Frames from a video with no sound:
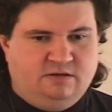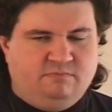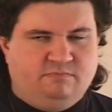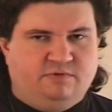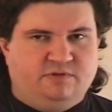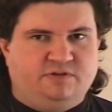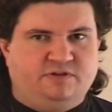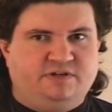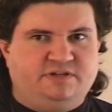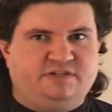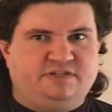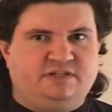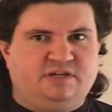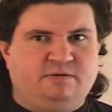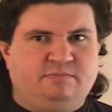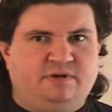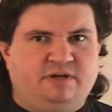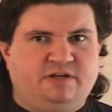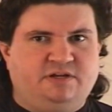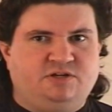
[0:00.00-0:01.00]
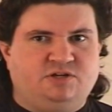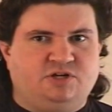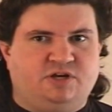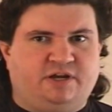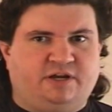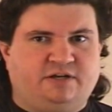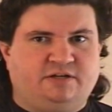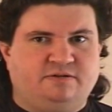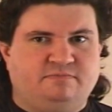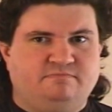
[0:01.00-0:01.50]
But the last time I
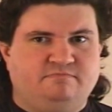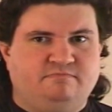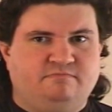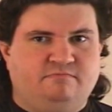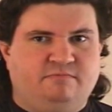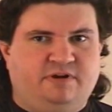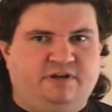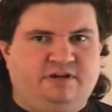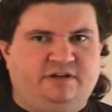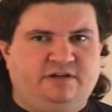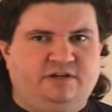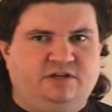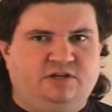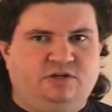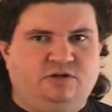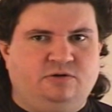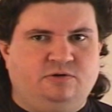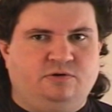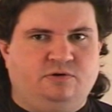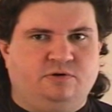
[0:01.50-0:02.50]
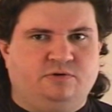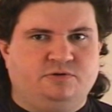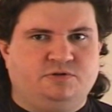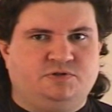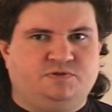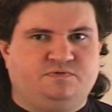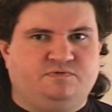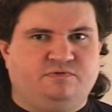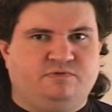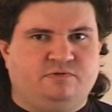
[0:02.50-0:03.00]
checked, my IQ
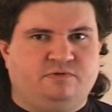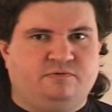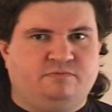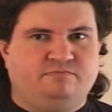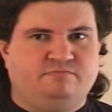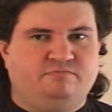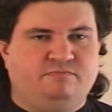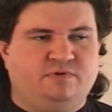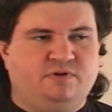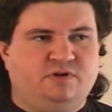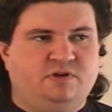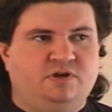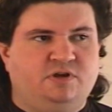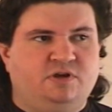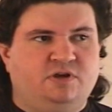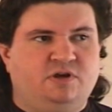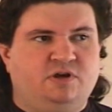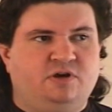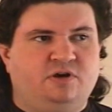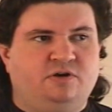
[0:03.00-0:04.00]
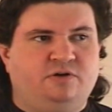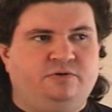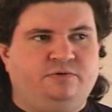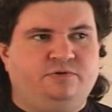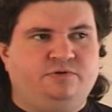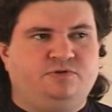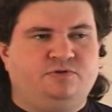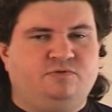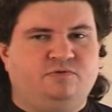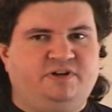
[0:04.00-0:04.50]
goes from
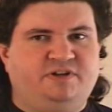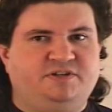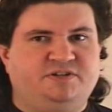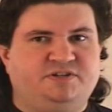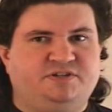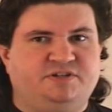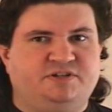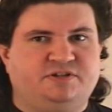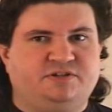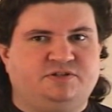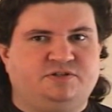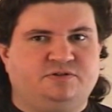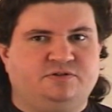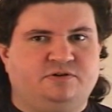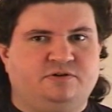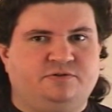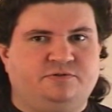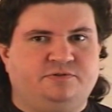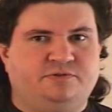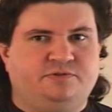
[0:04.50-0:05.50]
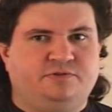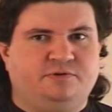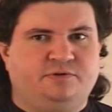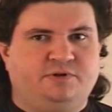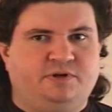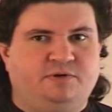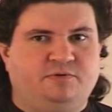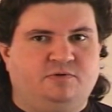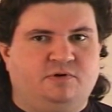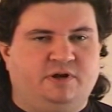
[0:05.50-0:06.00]
126 to
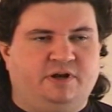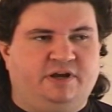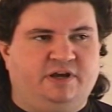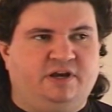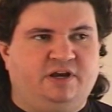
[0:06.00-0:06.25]
131.